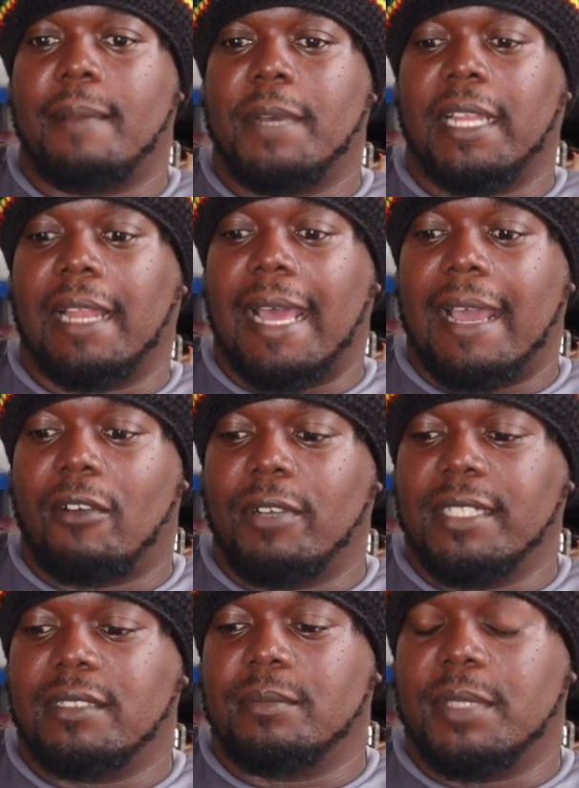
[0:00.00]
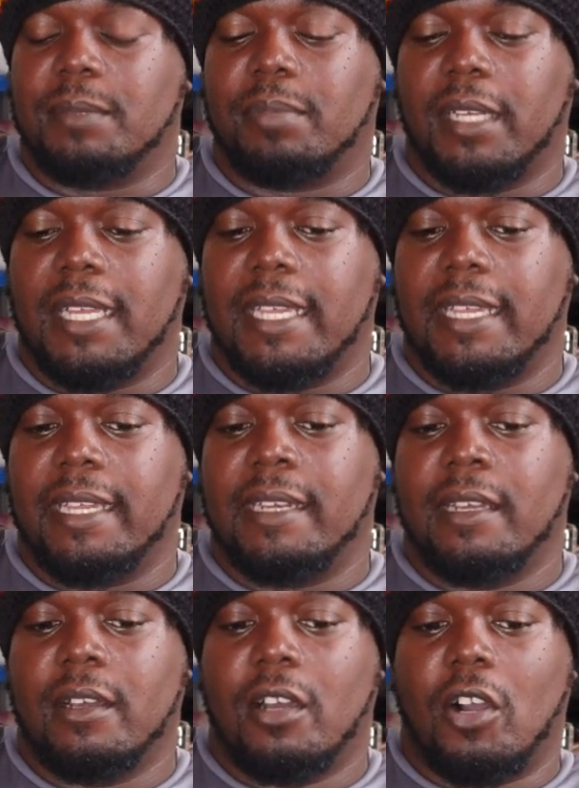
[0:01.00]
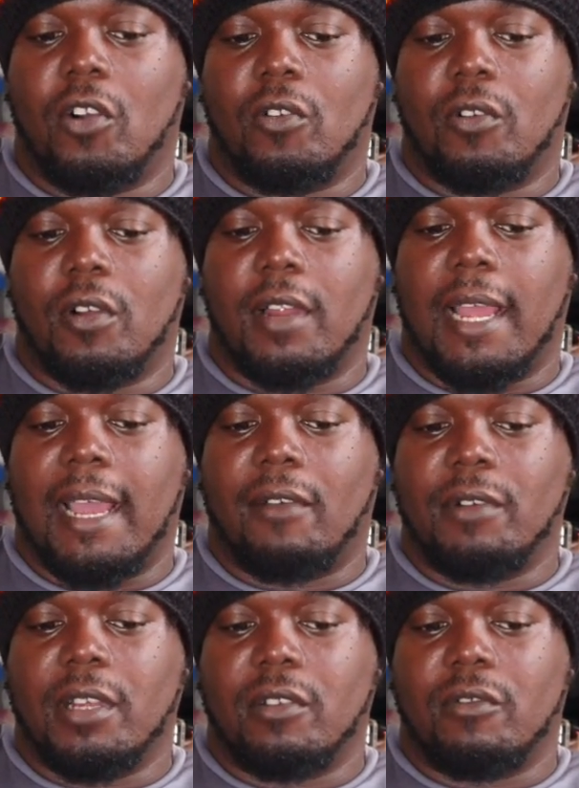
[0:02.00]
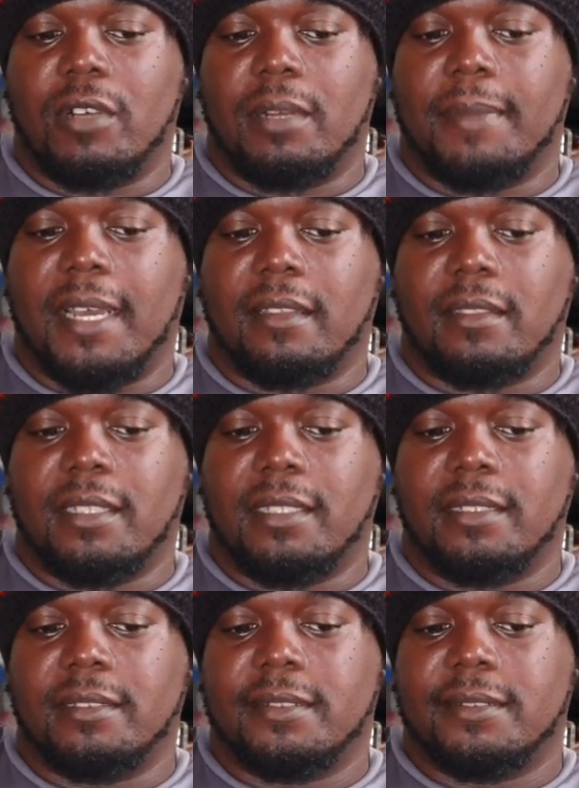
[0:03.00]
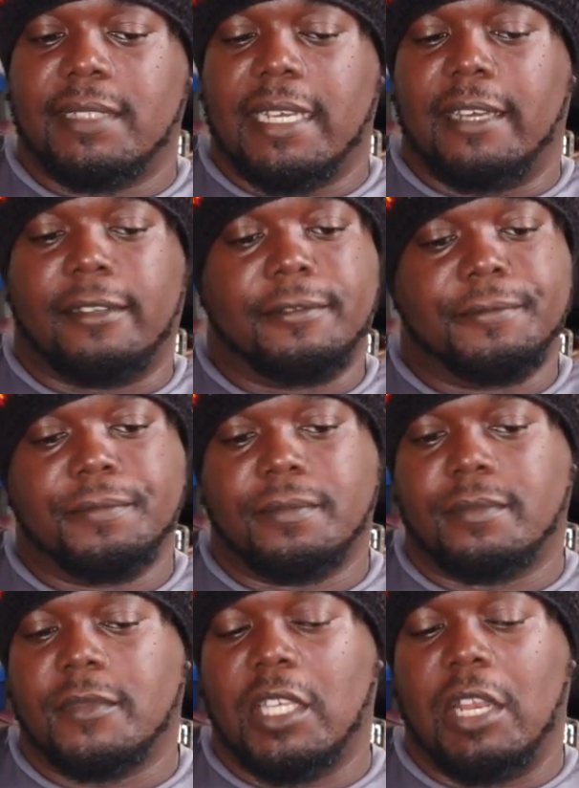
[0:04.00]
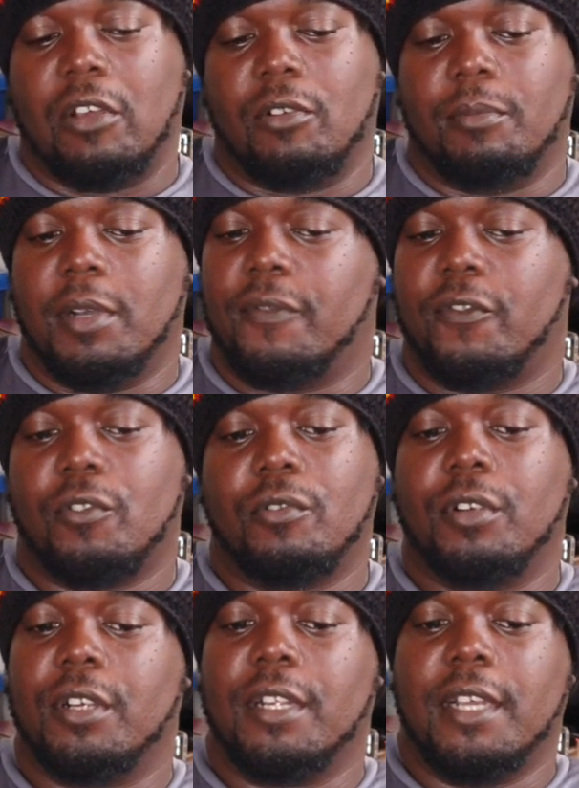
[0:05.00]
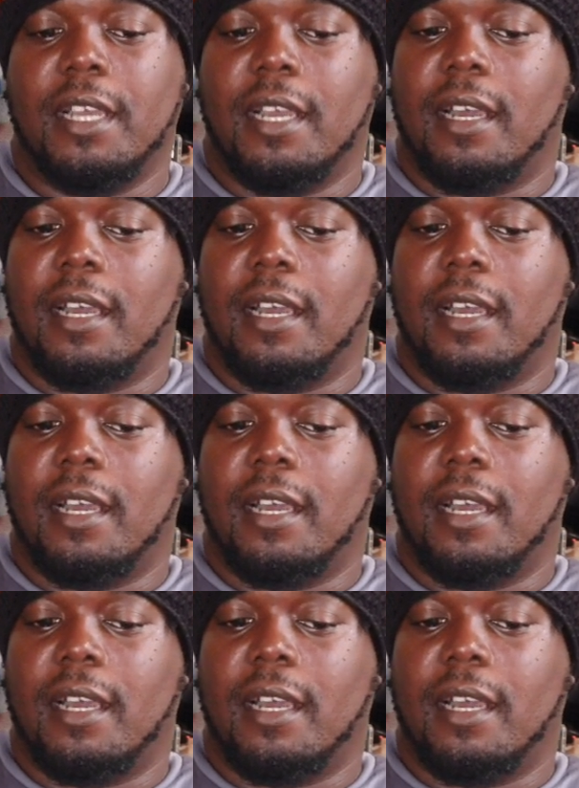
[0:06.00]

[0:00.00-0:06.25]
I'm allowing to be played or how we're going about things. Now, before